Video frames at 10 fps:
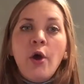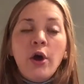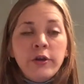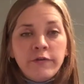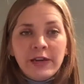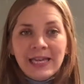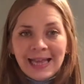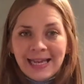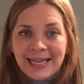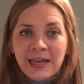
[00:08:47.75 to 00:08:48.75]
Hopefully
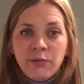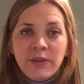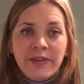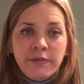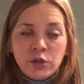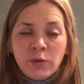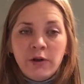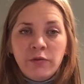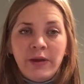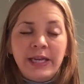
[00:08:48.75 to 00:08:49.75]
then within the
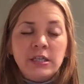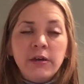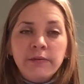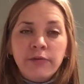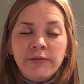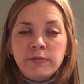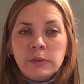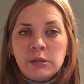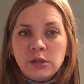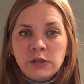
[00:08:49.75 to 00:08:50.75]
12-week time frame from
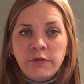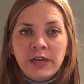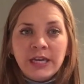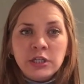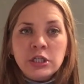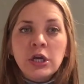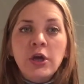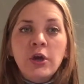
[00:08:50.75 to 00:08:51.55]
start to finish,